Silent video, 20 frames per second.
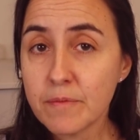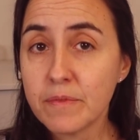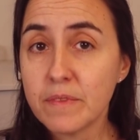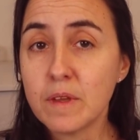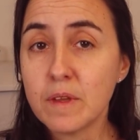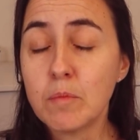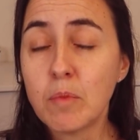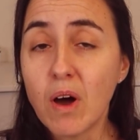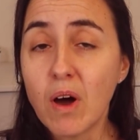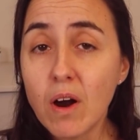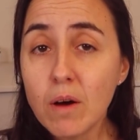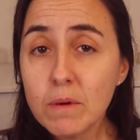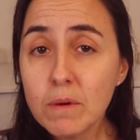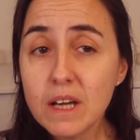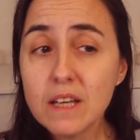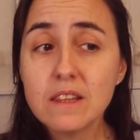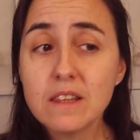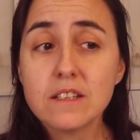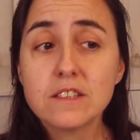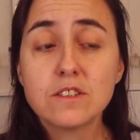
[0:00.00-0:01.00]
The Power
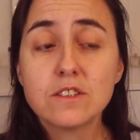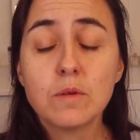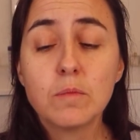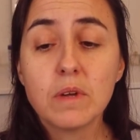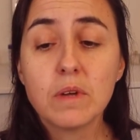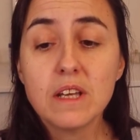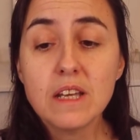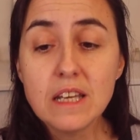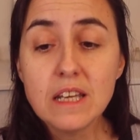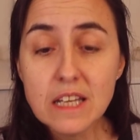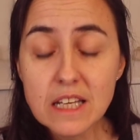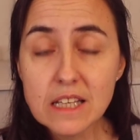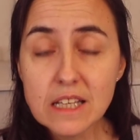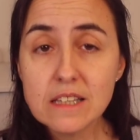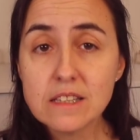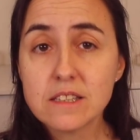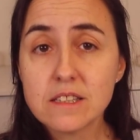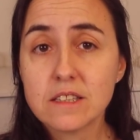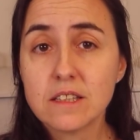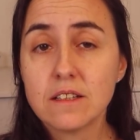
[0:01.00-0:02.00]
BI Desktop
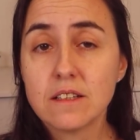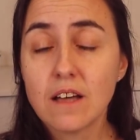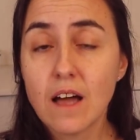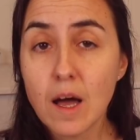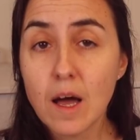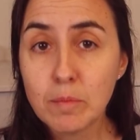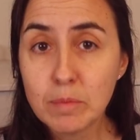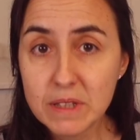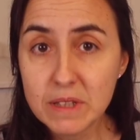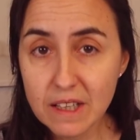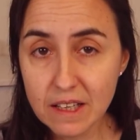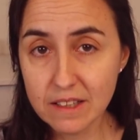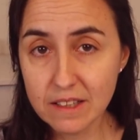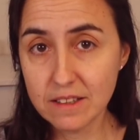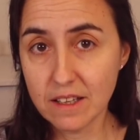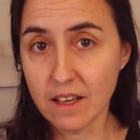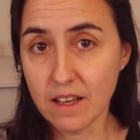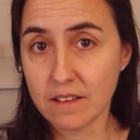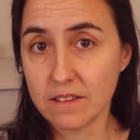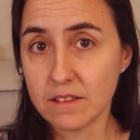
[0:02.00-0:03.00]
needs
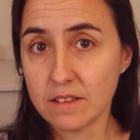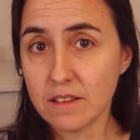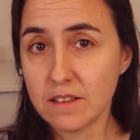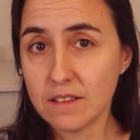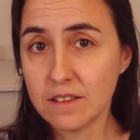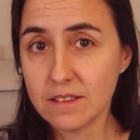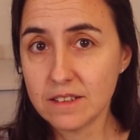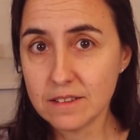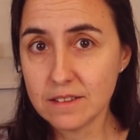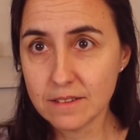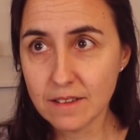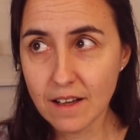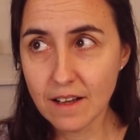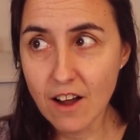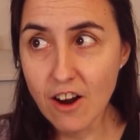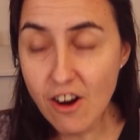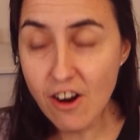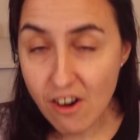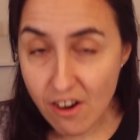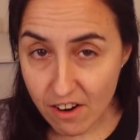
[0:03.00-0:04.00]
updating
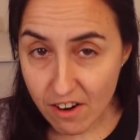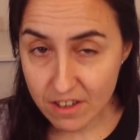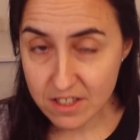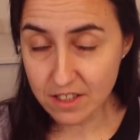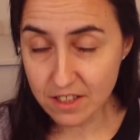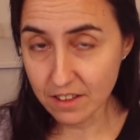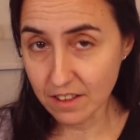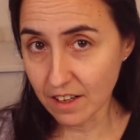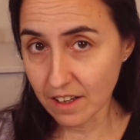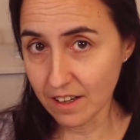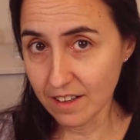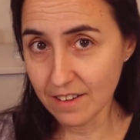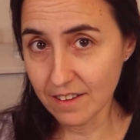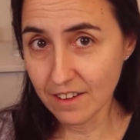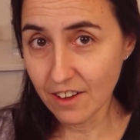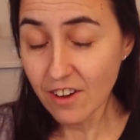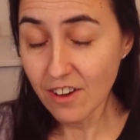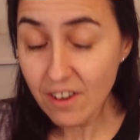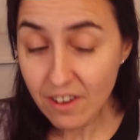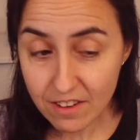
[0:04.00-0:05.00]
urgently,
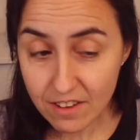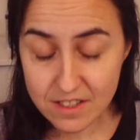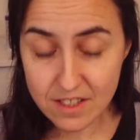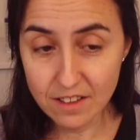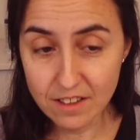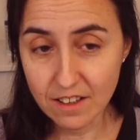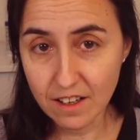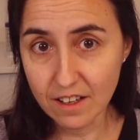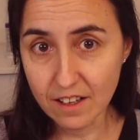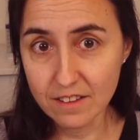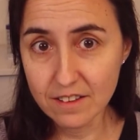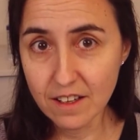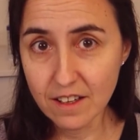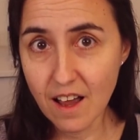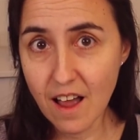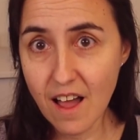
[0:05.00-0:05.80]
urgently.